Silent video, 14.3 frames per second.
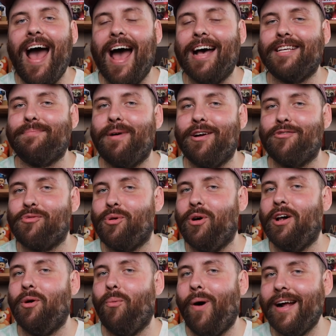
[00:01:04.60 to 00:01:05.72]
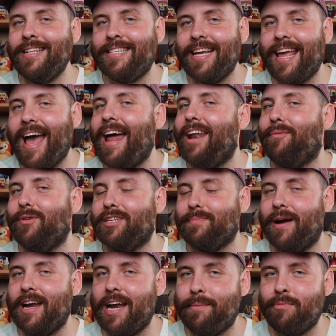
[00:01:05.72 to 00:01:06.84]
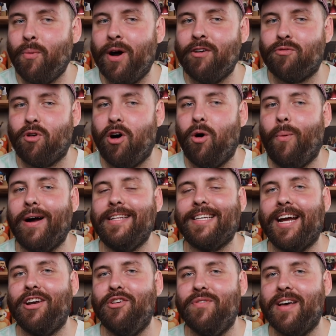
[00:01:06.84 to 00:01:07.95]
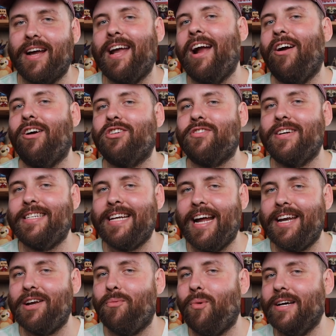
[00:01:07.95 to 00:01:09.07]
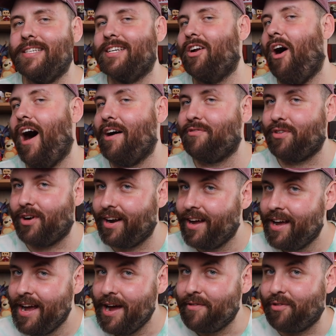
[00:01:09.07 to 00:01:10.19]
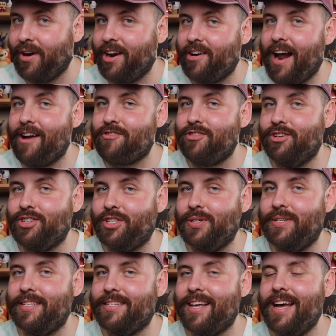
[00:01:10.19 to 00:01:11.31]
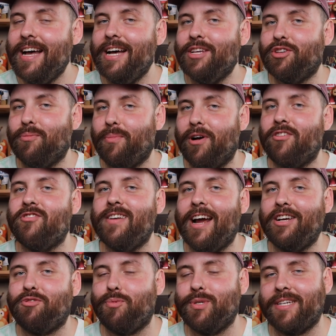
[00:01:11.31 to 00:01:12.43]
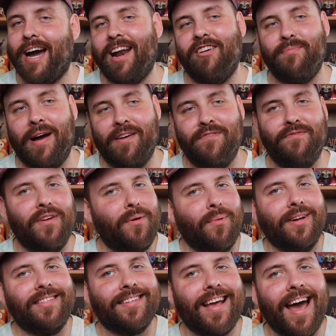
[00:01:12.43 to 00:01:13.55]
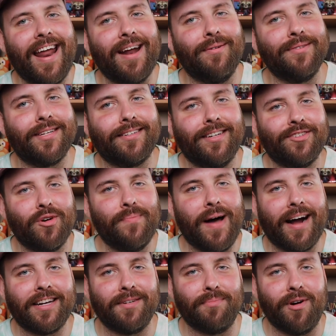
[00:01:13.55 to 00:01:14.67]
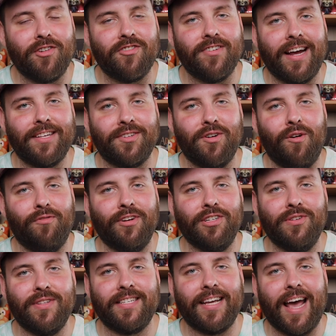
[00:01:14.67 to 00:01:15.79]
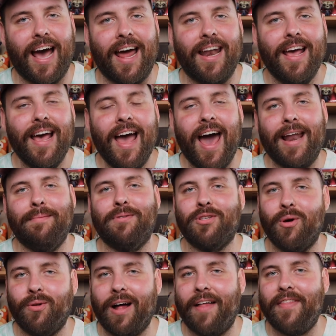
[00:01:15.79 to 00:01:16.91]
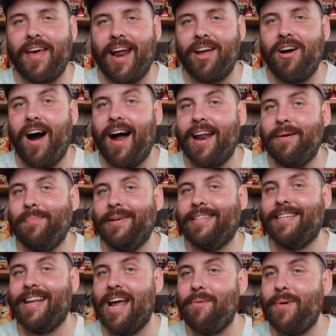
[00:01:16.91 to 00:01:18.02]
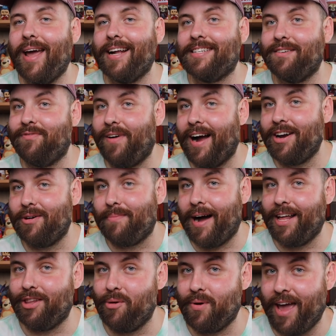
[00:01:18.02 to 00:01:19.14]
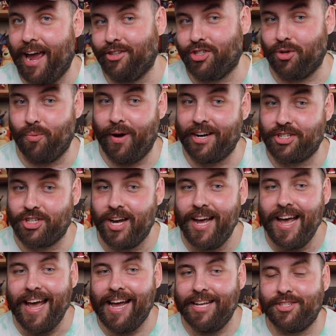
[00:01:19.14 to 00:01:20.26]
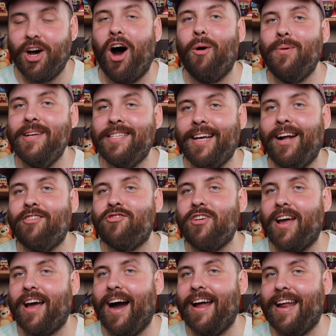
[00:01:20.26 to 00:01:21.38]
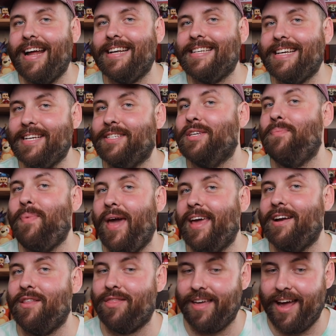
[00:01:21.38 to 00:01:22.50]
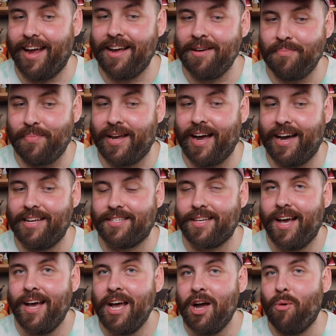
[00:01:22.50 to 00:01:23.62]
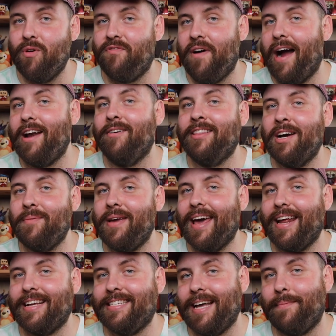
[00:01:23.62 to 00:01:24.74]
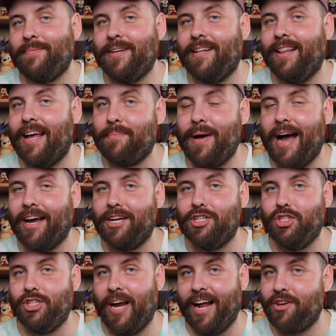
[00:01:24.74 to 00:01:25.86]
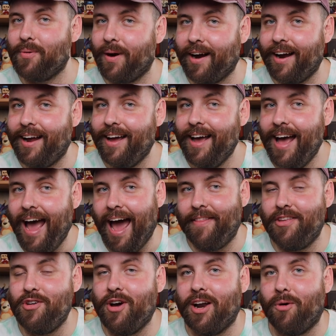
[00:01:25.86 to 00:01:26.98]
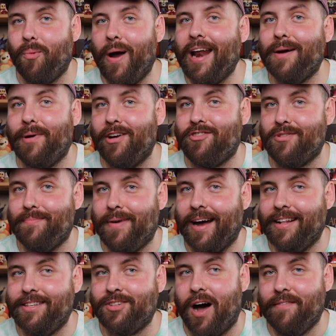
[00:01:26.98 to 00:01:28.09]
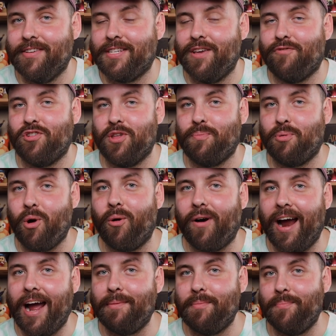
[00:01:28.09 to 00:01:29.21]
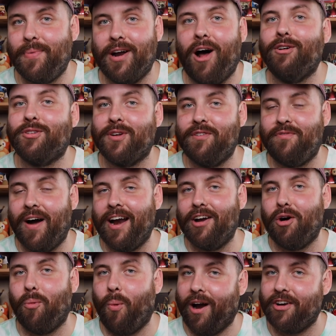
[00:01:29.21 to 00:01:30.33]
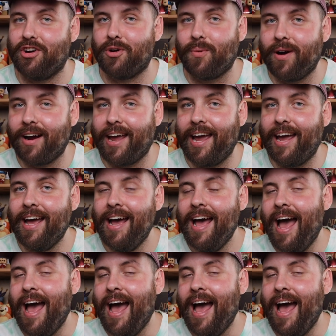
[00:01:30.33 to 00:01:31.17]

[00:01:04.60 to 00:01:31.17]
as my role. Once again, it was my number one role once I knew that character attendant wasn't offered for international students. So merchandise was kind of my fit once again. I was like, let's go back to merchandise and hopefully do this again. And I'm so glad that I got it. But today we get to find out my location, which is always such like an anticipated thing, because we find out that we get accepted like back in January, and then you gotta wait a bunch of months, obviously for the program, but also to find out where you're working.